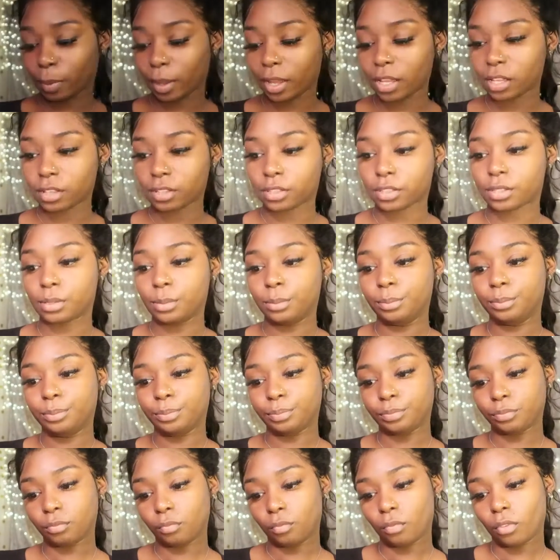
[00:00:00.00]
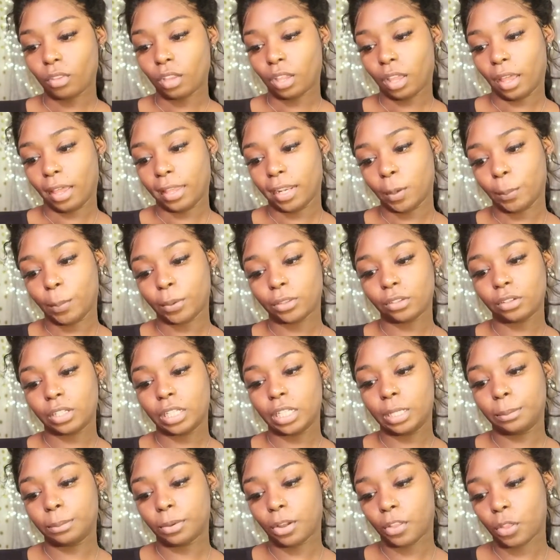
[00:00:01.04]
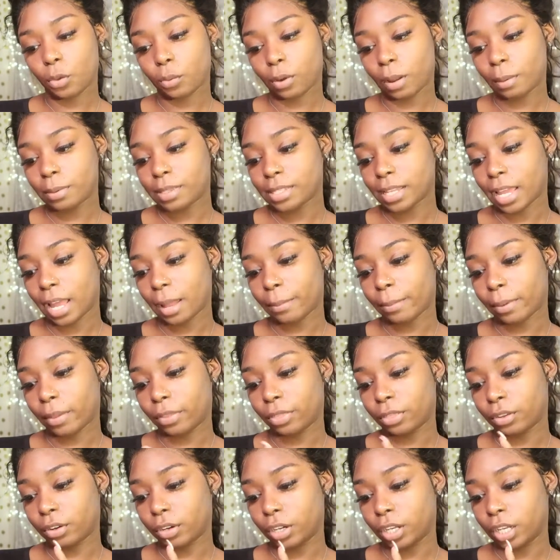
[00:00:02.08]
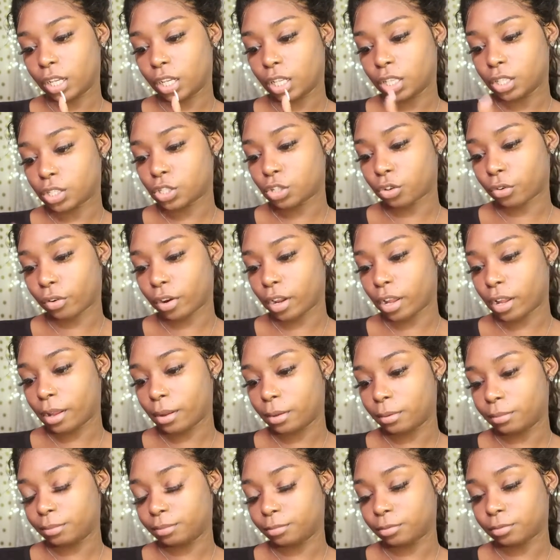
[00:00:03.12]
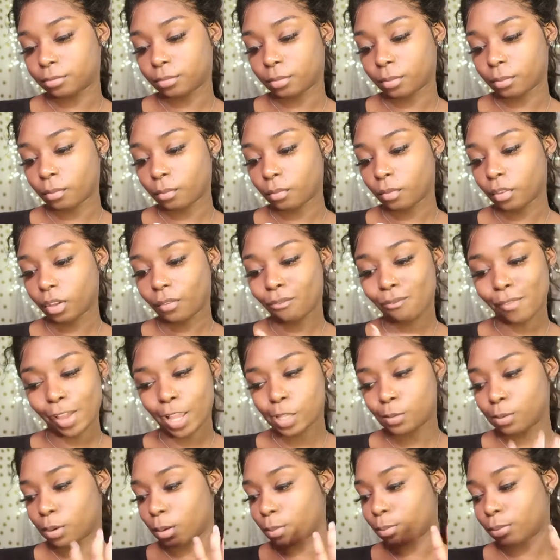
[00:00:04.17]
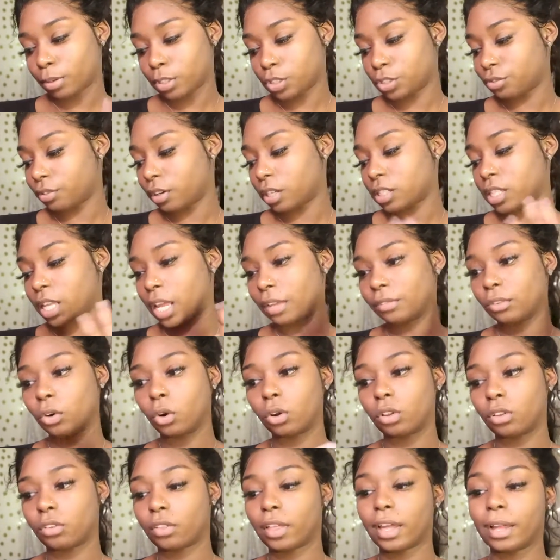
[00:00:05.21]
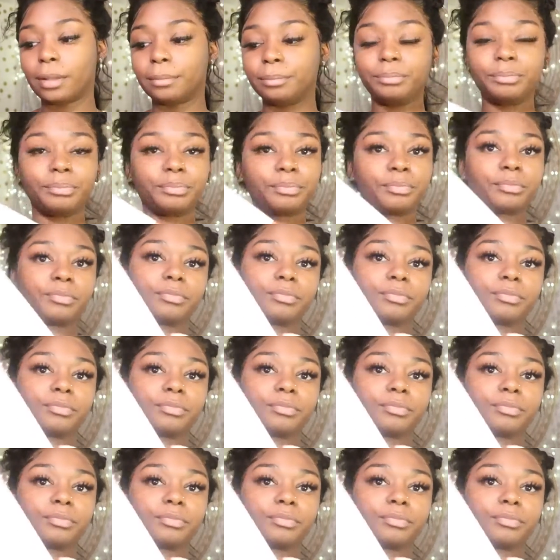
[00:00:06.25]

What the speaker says: best. And I'll put their email, the WhatsApp, and their Instagram, Facebook, Pinterest. They have all of that.